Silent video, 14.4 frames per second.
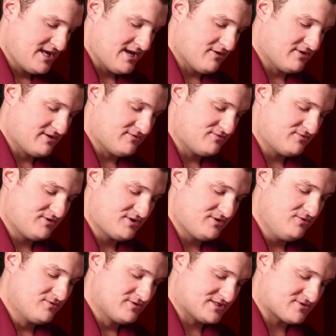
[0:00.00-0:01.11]
it would
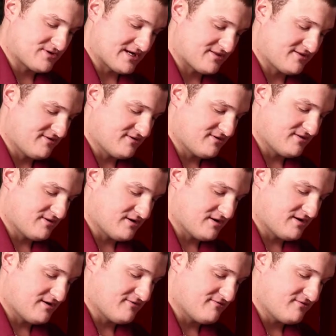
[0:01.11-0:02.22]
restrict
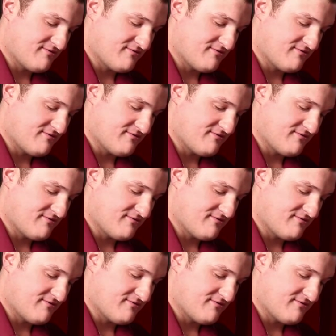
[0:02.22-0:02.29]
the